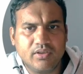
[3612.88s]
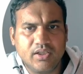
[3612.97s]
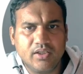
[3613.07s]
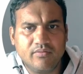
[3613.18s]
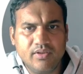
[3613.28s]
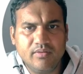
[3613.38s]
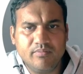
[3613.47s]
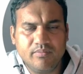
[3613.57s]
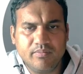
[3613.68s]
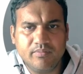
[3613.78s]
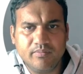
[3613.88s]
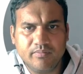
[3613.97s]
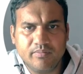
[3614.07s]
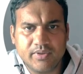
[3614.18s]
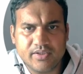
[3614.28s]
I will
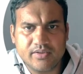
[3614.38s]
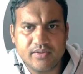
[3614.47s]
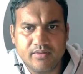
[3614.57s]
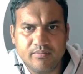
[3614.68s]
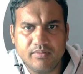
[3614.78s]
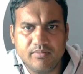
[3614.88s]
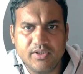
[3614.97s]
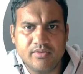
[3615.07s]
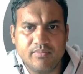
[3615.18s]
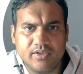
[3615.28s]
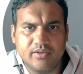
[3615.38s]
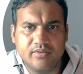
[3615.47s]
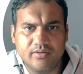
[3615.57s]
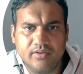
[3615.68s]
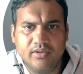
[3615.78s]
press the publish button.